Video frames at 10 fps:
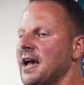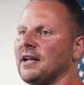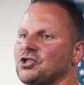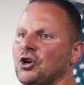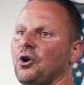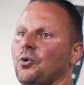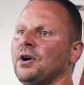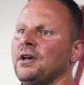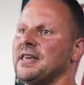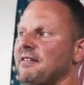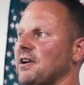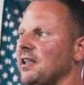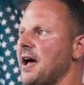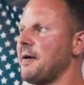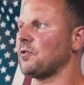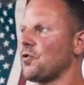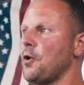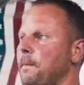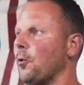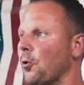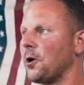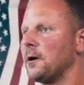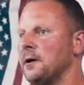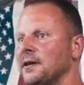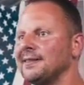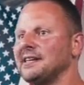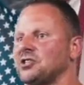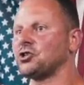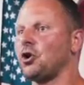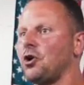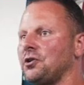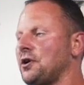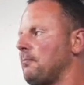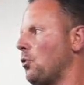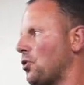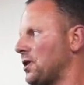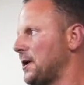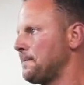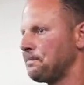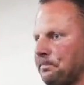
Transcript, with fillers: And so they have a climbing rope or they start their morning